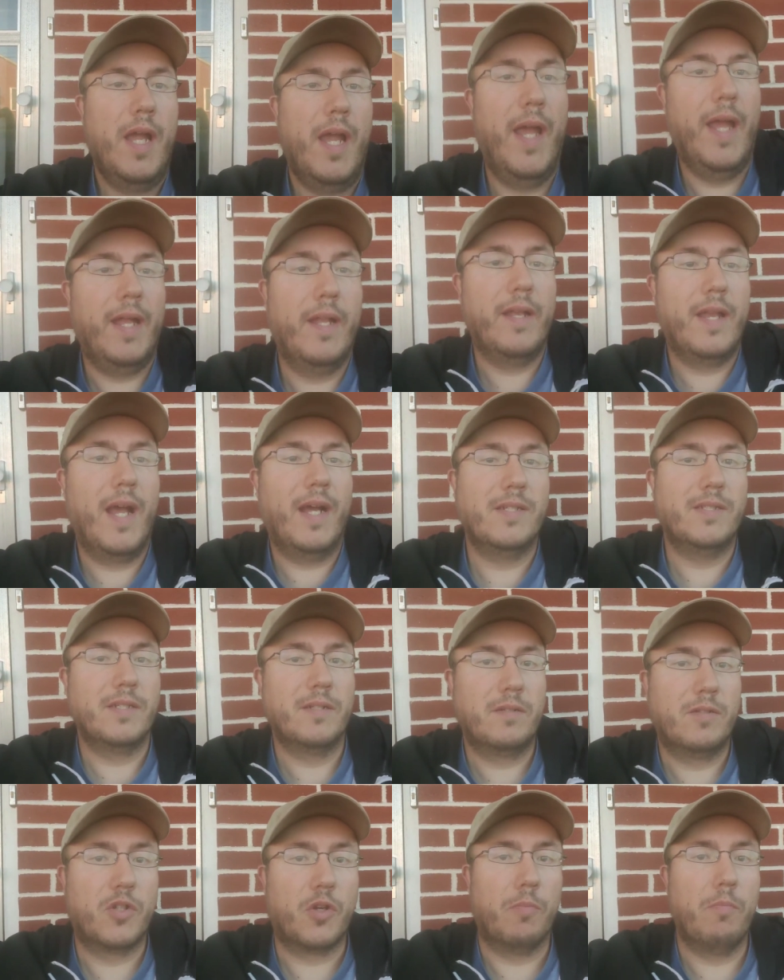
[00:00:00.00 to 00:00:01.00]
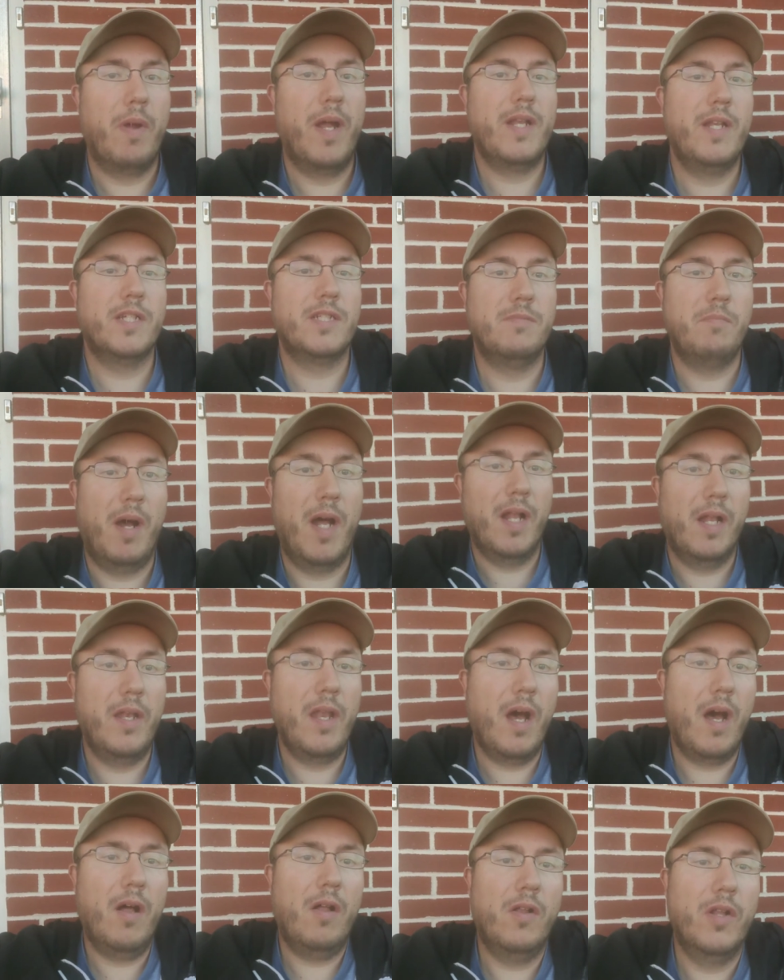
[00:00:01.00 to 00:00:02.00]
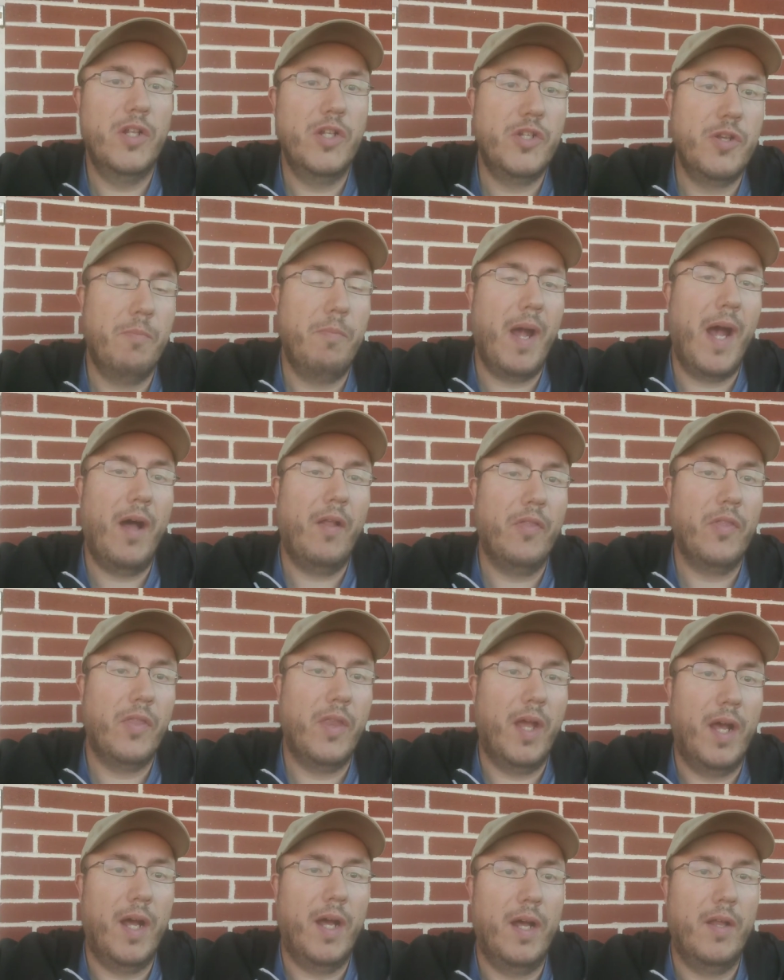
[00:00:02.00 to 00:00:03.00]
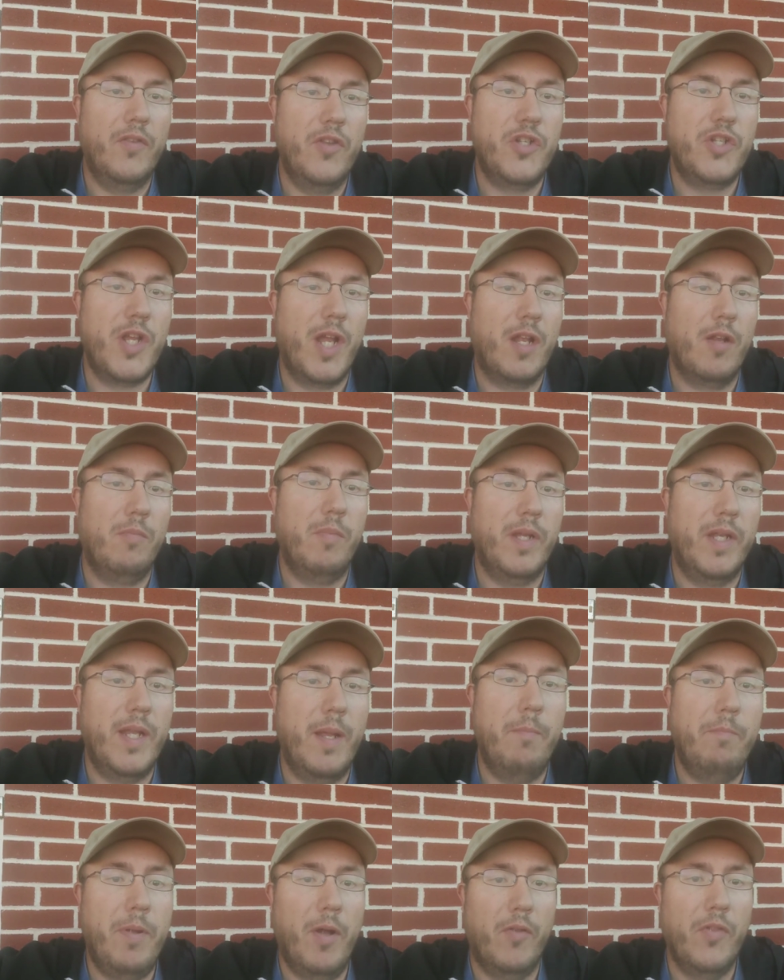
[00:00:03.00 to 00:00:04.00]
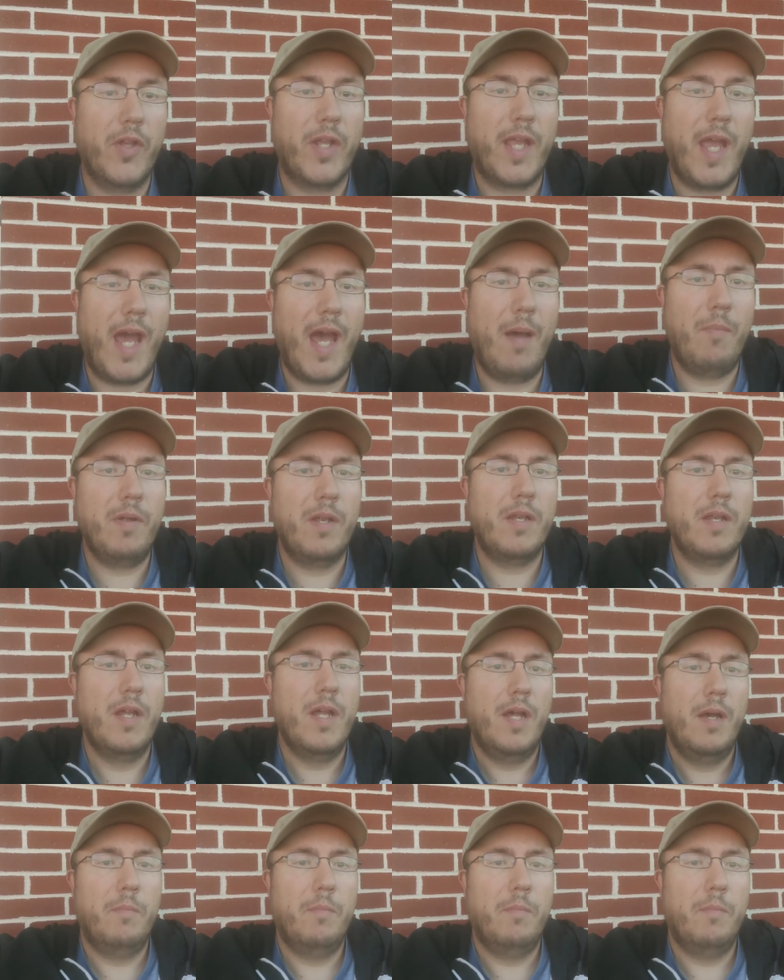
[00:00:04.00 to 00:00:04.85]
and has a tremendous amount of knowledge about uh, the gentleman that built the cabin